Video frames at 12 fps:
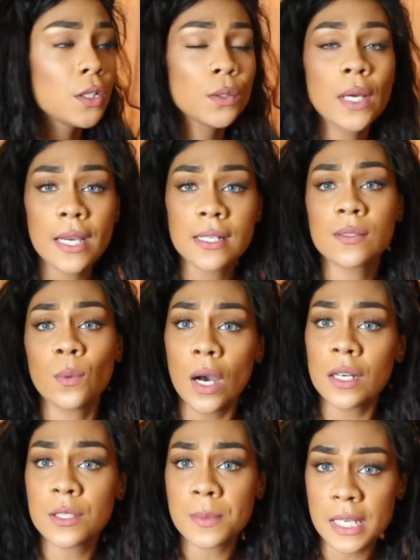you guys
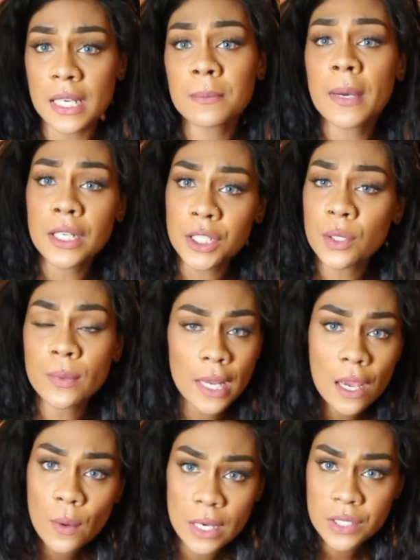want to be in my q
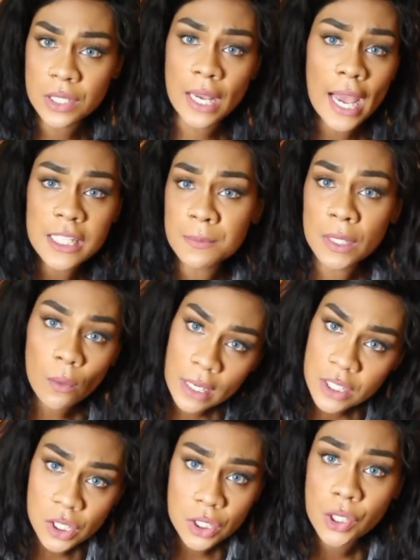a question ask me
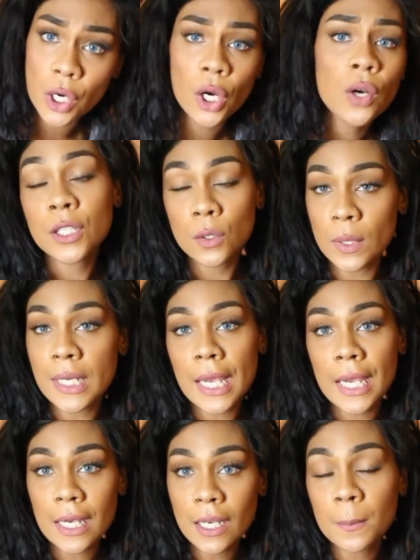questions girl q
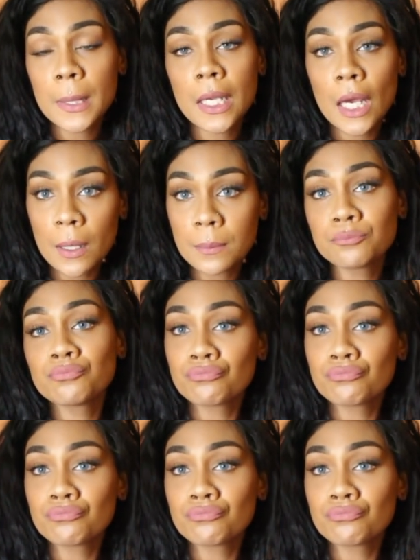a coming up